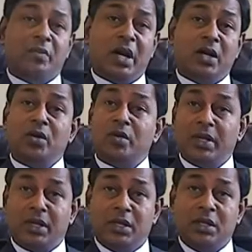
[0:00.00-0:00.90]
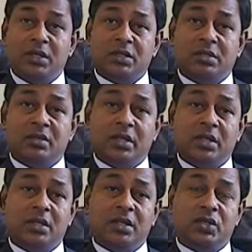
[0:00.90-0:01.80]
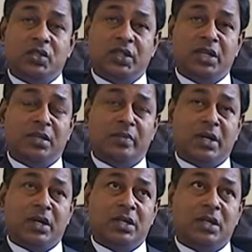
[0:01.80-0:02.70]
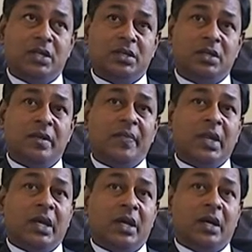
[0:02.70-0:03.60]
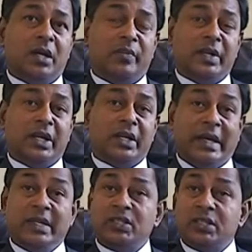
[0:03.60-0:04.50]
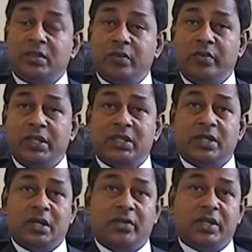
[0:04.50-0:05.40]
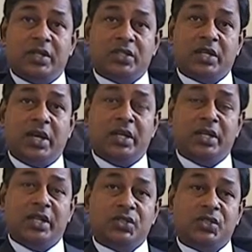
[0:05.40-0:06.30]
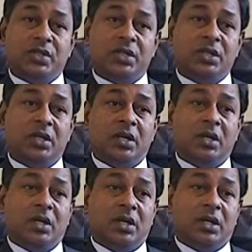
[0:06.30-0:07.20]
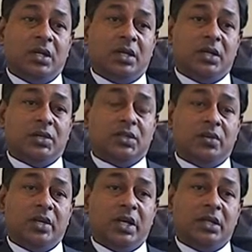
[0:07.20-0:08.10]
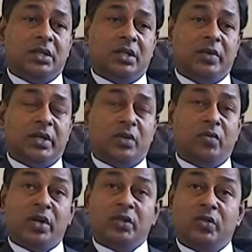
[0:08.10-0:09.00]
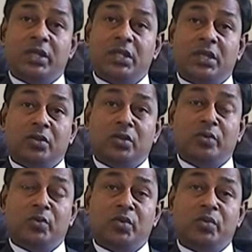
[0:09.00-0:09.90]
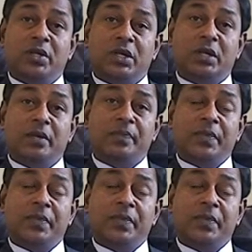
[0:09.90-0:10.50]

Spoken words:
abandon Bangladesh, rather they stay in Bangladesh, remain engaged with our textile industry so that we can work together to improve the